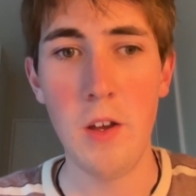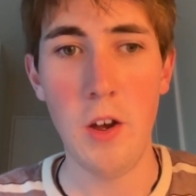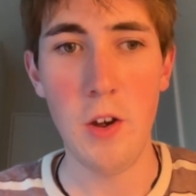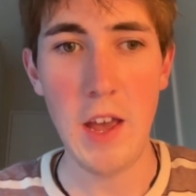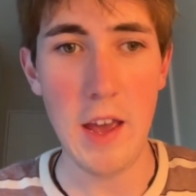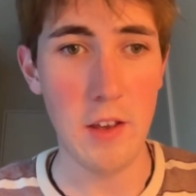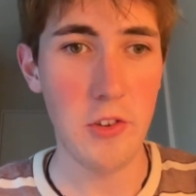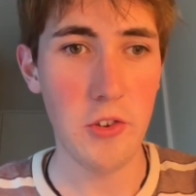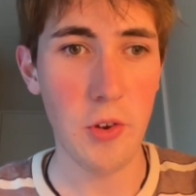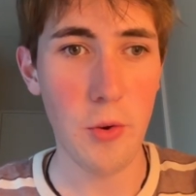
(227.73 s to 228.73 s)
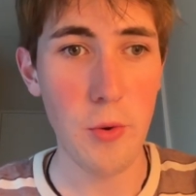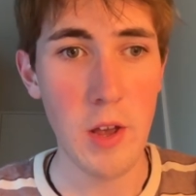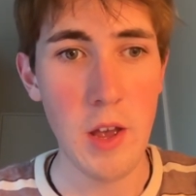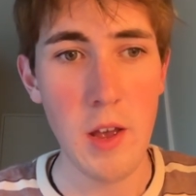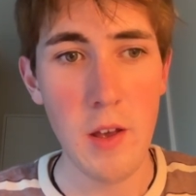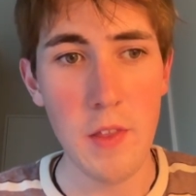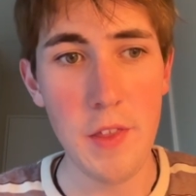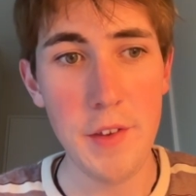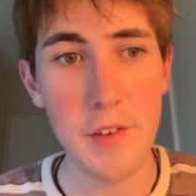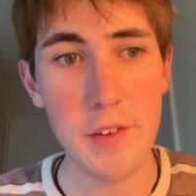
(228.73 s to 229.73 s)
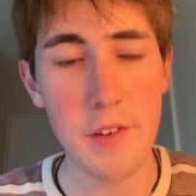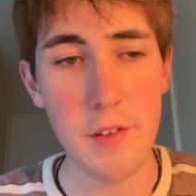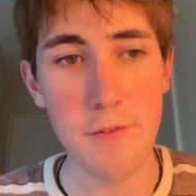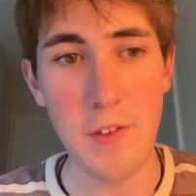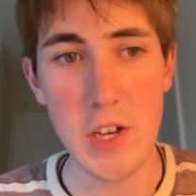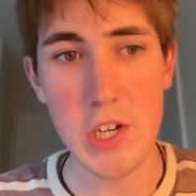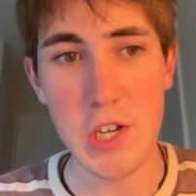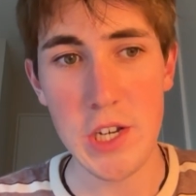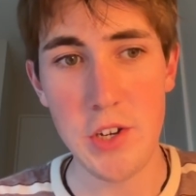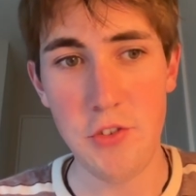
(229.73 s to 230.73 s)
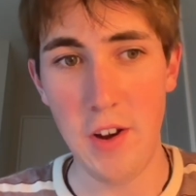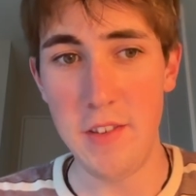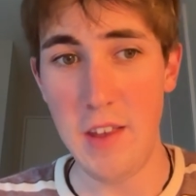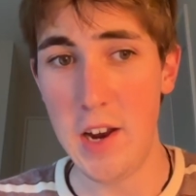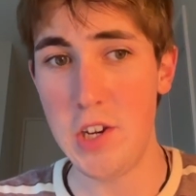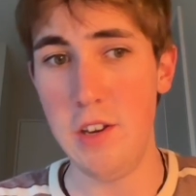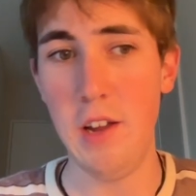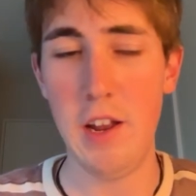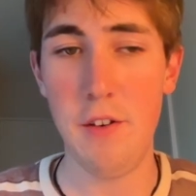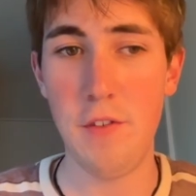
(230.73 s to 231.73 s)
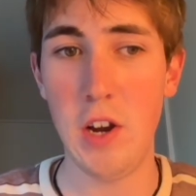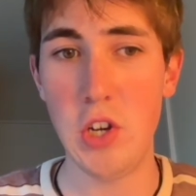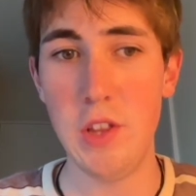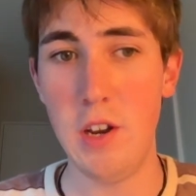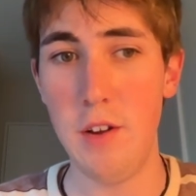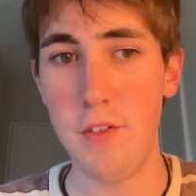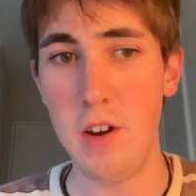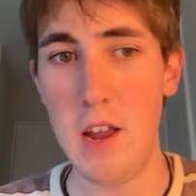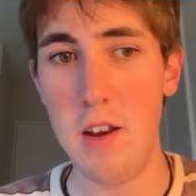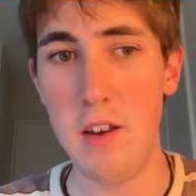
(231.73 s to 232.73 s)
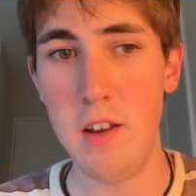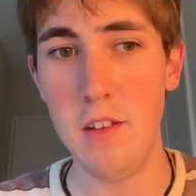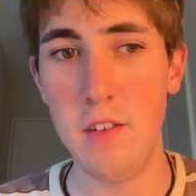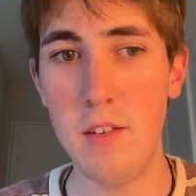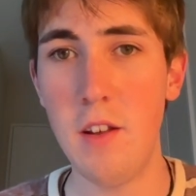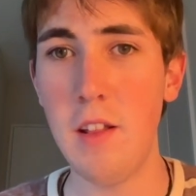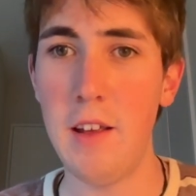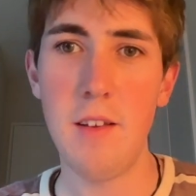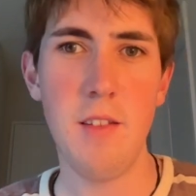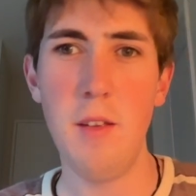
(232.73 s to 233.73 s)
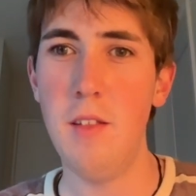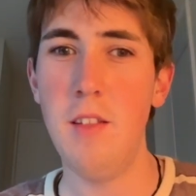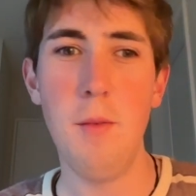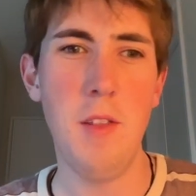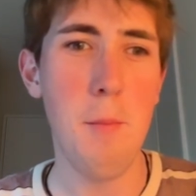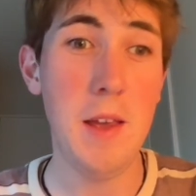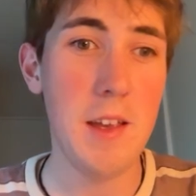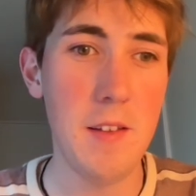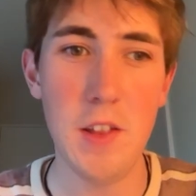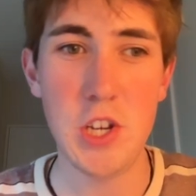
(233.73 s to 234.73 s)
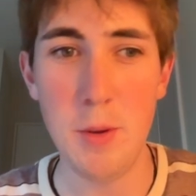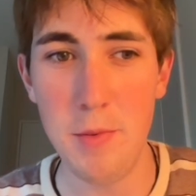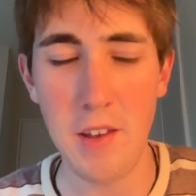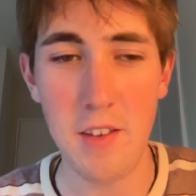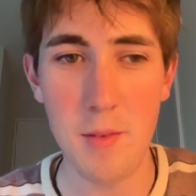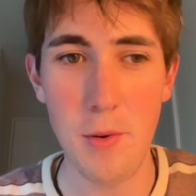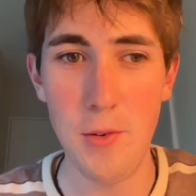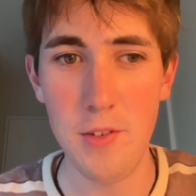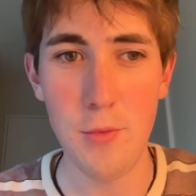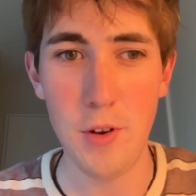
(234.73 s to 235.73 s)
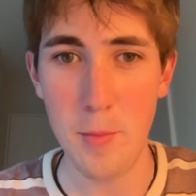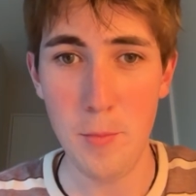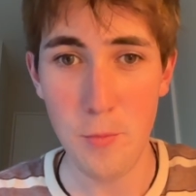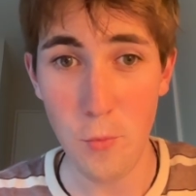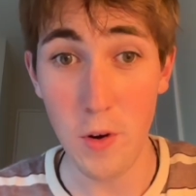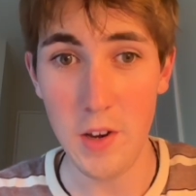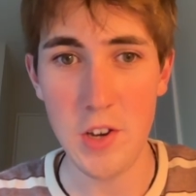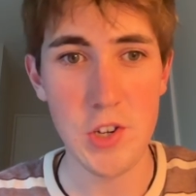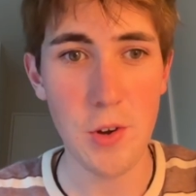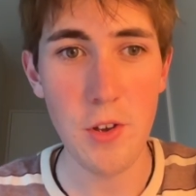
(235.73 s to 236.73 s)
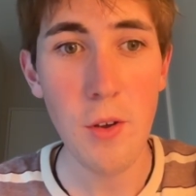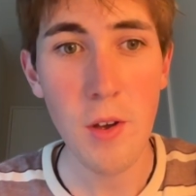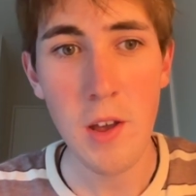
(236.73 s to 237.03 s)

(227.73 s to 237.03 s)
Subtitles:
Okay, so this fetch transaction data function that I've created is sort of like the meat and the chips, I suppose, of what I'm wanting to show you.